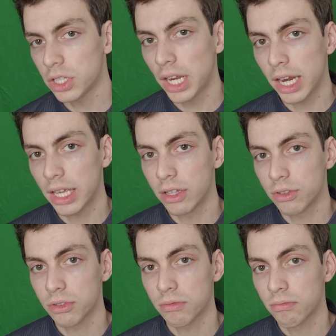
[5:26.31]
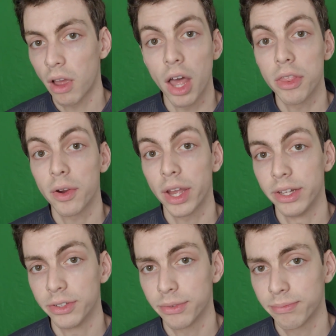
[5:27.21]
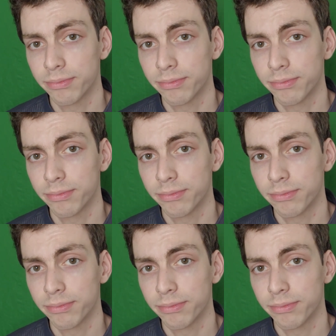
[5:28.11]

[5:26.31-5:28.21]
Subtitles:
shenanigans on their end.